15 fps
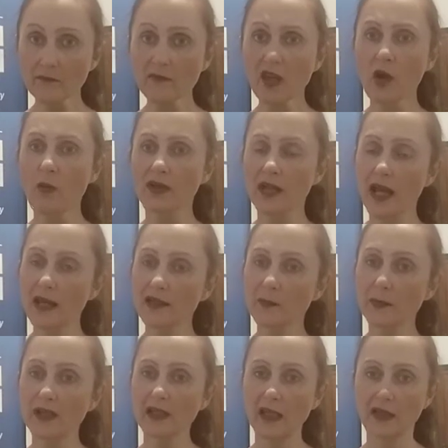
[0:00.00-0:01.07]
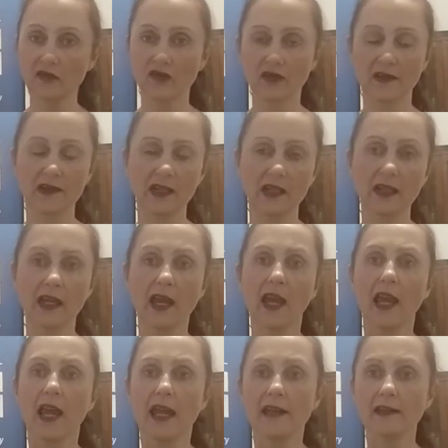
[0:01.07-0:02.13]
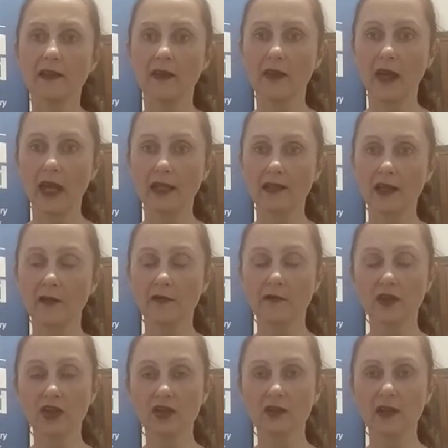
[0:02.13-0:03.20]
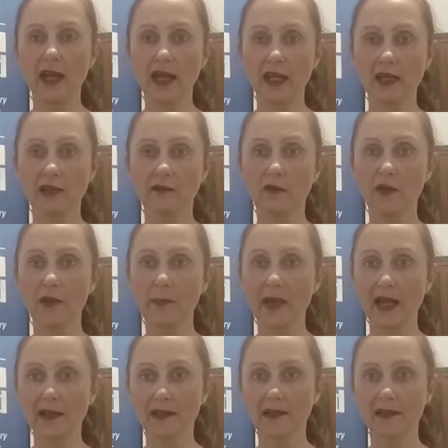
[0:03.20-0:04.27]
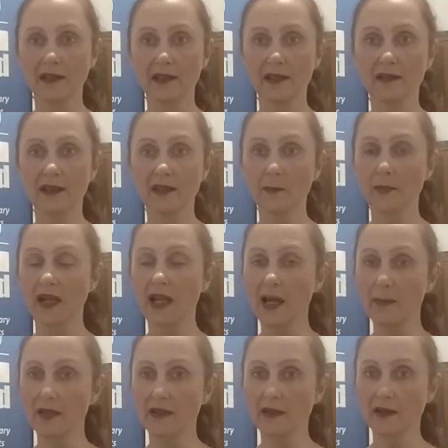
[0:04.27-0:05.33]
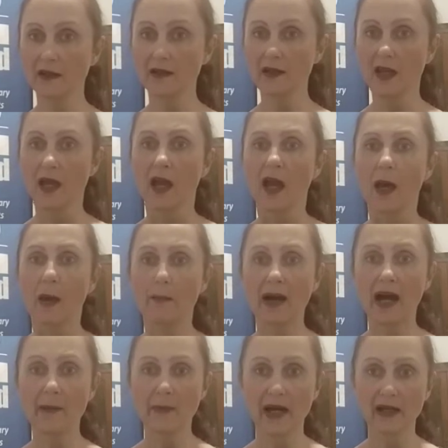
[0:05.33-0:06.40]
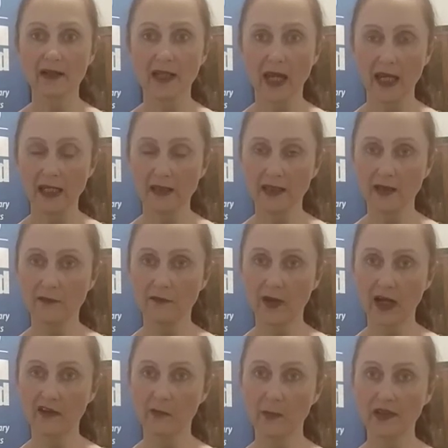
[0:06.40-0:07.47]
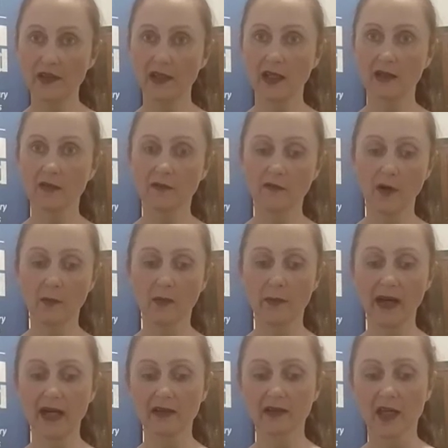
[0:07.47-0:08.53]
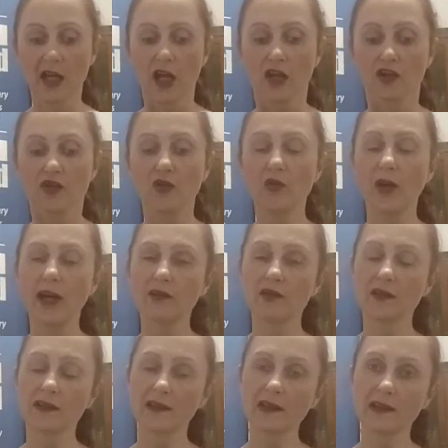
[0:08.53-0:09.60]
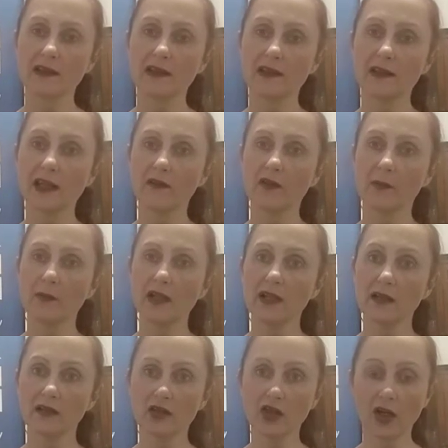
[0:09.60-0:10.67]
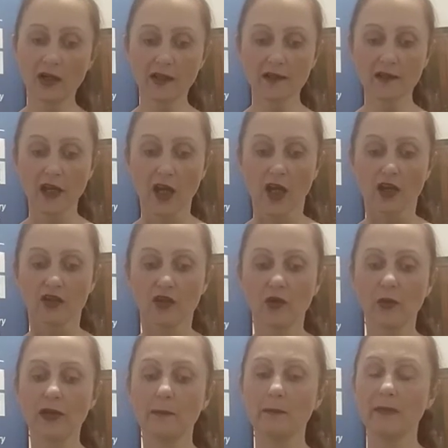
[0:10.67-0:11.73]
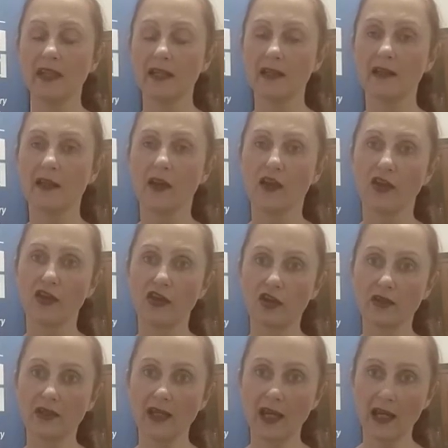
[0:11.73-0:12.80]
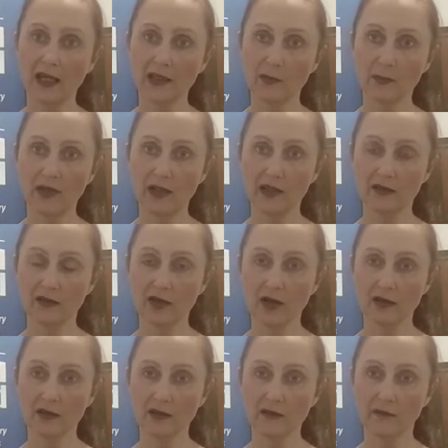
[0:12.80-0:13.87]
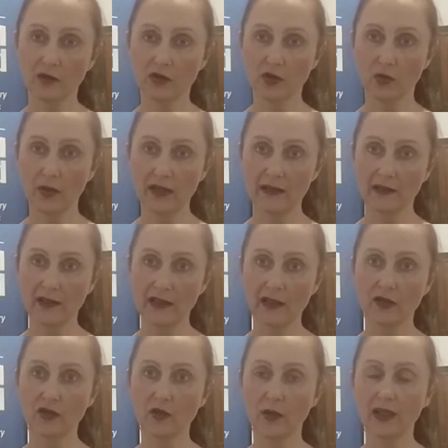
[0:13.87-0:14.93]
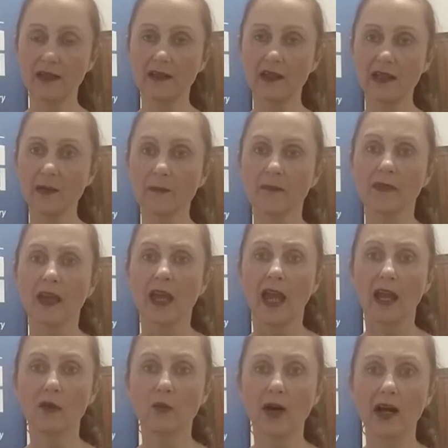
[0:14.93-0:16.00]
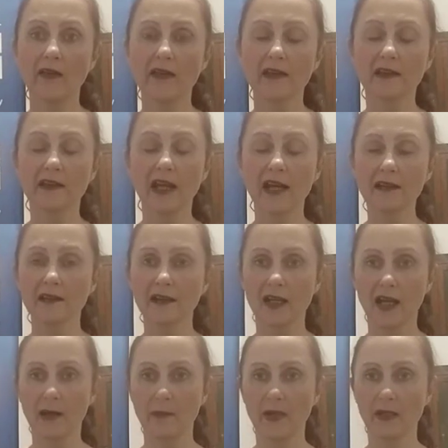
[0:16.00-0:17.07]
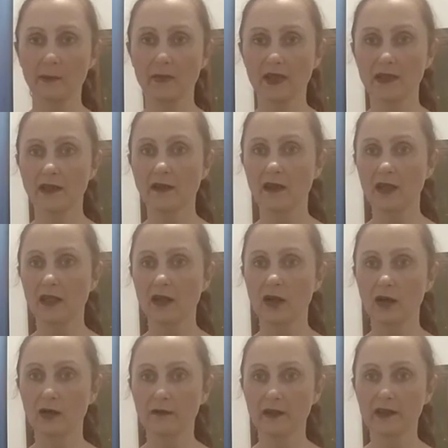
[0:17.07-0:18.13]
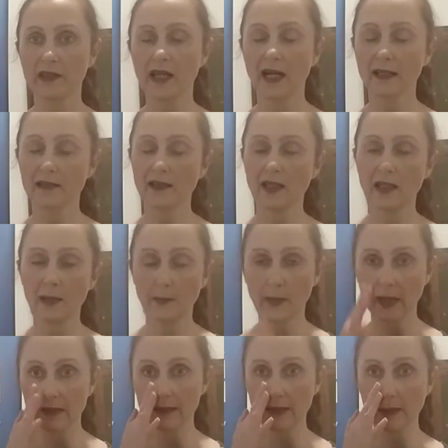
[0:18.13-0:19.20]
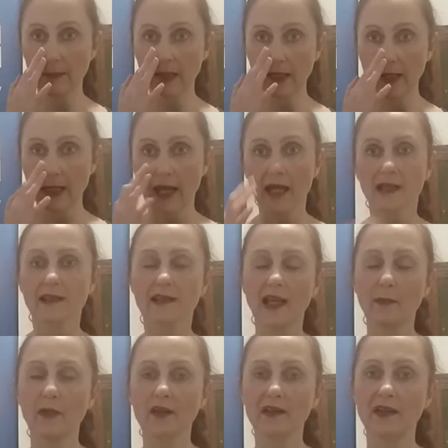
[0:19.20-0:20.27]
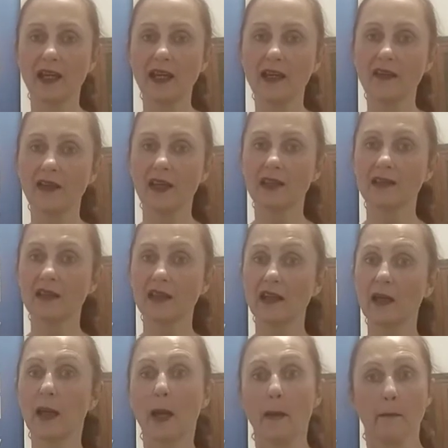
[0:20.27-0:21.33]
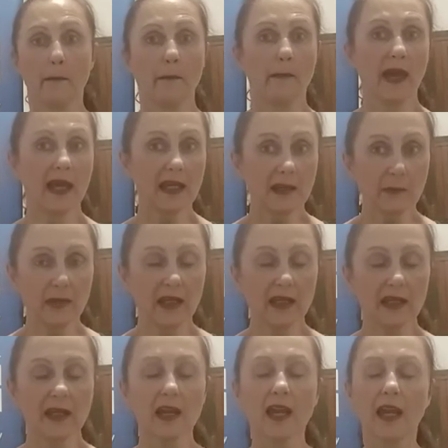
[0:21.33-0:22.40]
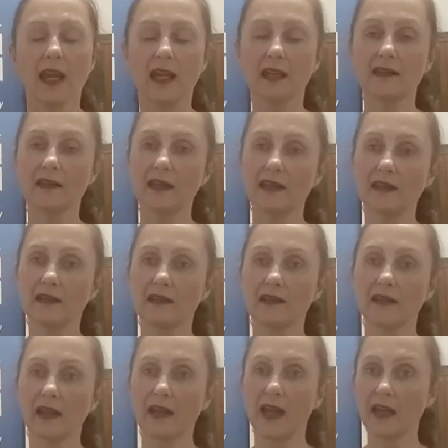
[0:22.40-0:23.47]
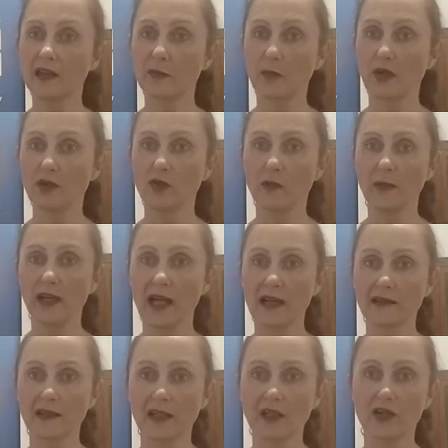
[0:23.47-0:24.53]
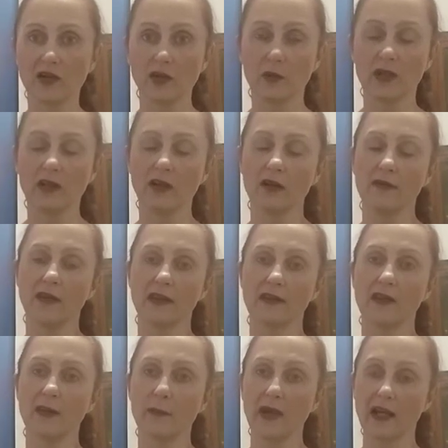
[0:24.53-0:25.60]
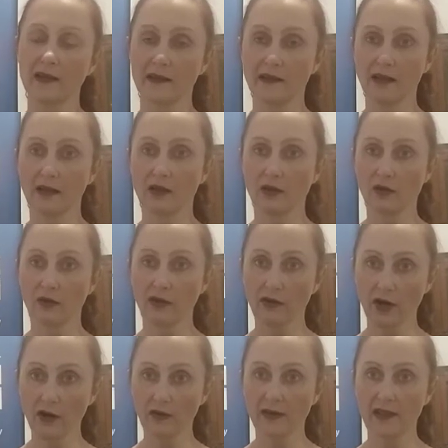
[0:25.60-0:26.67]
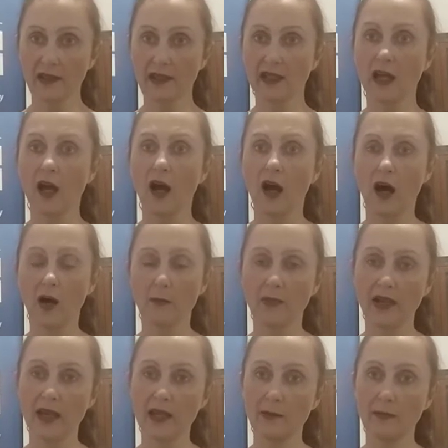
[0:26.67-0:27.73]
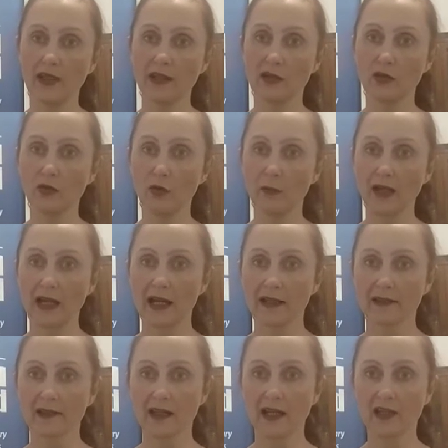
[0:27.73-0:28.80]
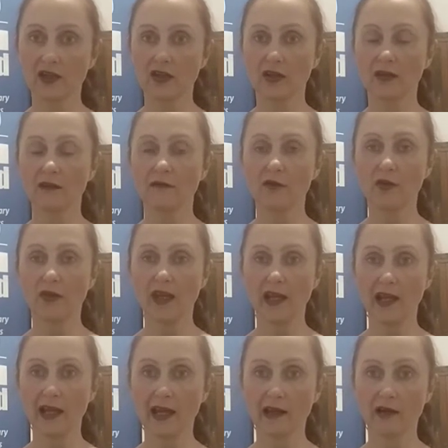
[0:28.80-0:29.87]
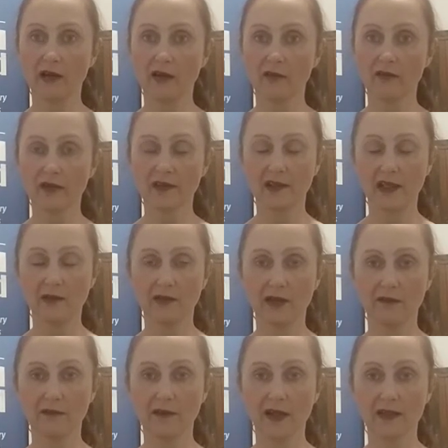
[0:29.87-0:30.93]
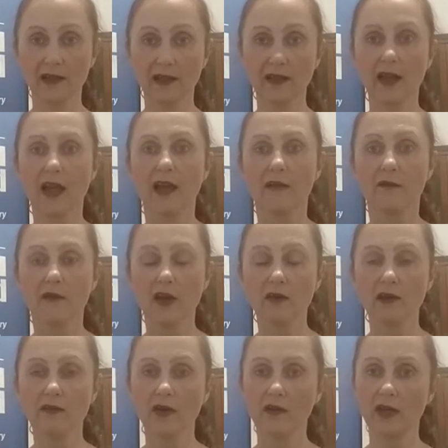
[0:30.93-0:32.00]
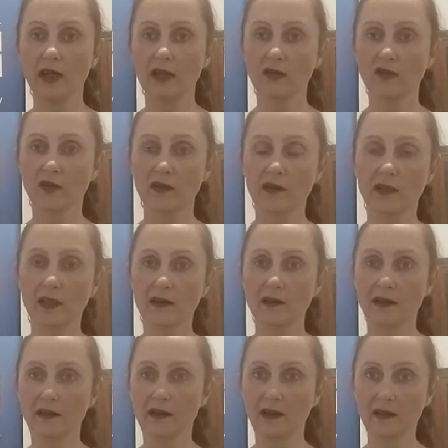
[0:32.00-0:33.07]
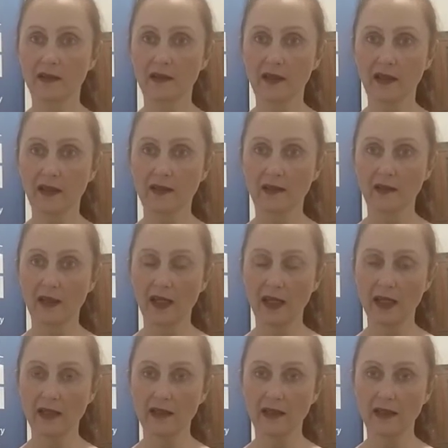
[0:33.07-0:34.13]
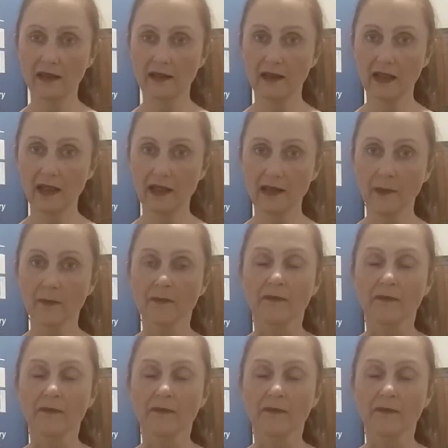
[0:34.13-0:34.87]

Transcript: What has been interesting is that official aid for the Palestinians has plummeted by about 85%, from about $267 million to a mere $38 million for 2020. And while this does come amid the COVID-19 pandemic, some are saying that maybe it is as per normalization. We know that the Palestinian Authority are blaming normalization for their lack of receiving funding. Very, very interesting statistics indeed.